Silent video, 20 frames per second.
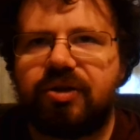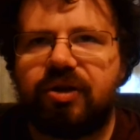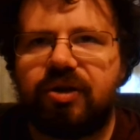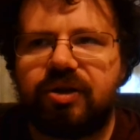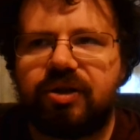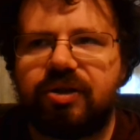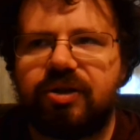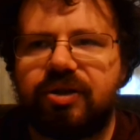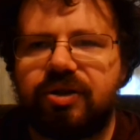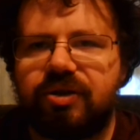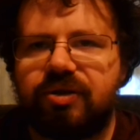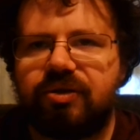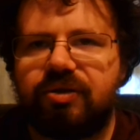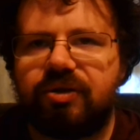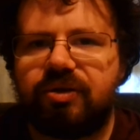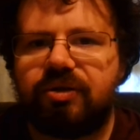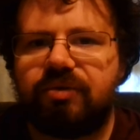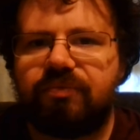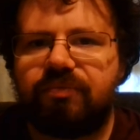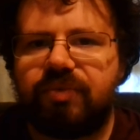cuts
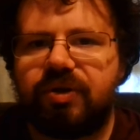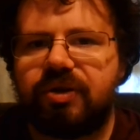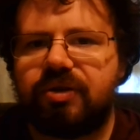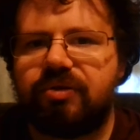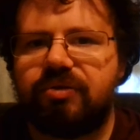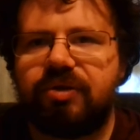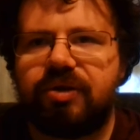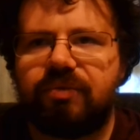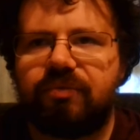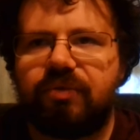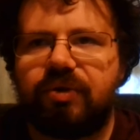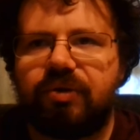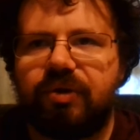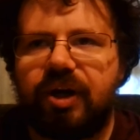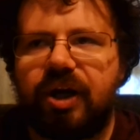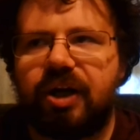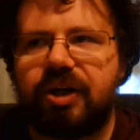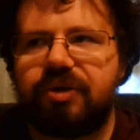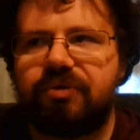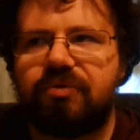uh, pictures of what
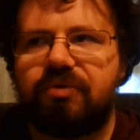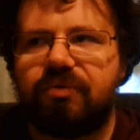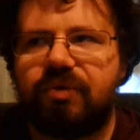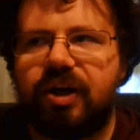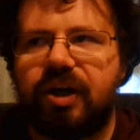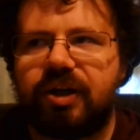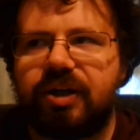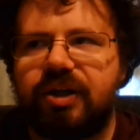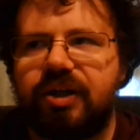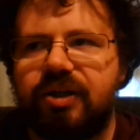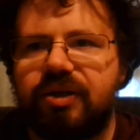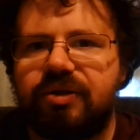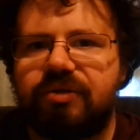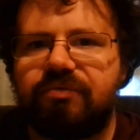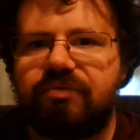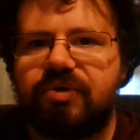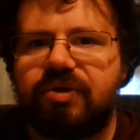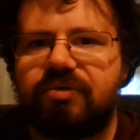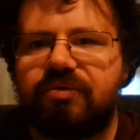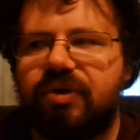actual Rat
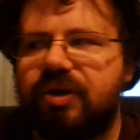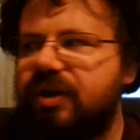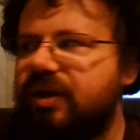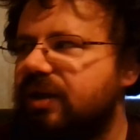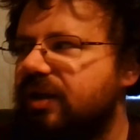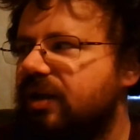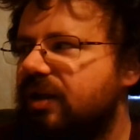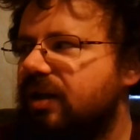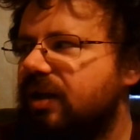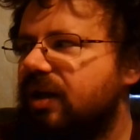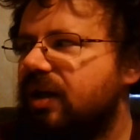Kings look like.